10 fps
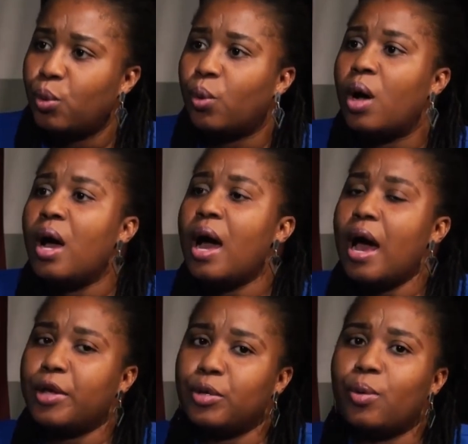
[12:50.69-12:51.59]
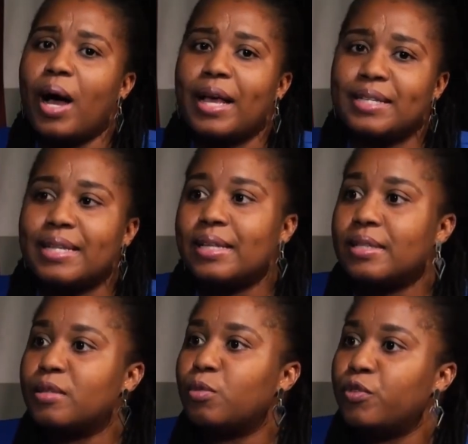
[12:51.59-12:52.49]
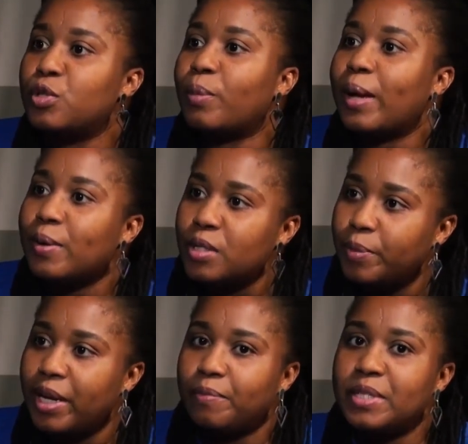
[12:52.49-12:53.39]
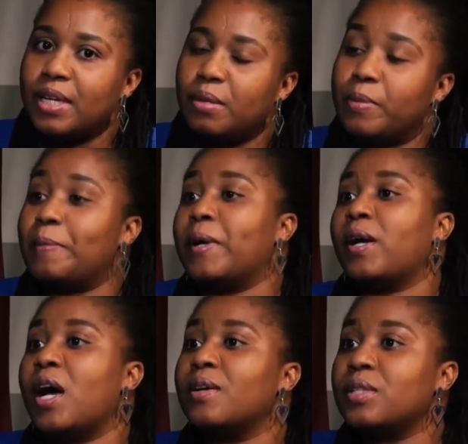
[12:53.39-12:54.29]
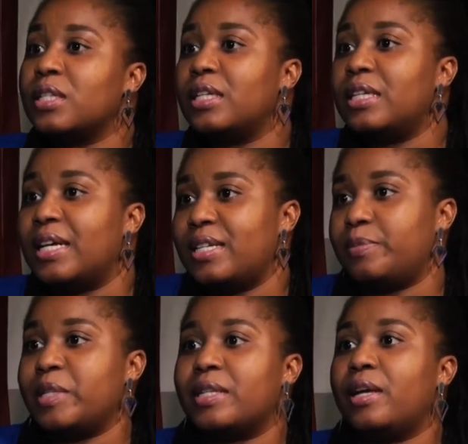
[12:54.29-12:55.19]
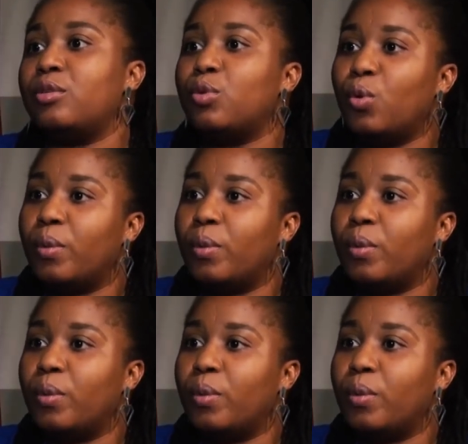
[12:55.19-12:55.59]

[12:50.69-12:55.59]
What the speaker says: Or, I sent this movie to my husband. I've been telling him about counseling, and he's been saying no.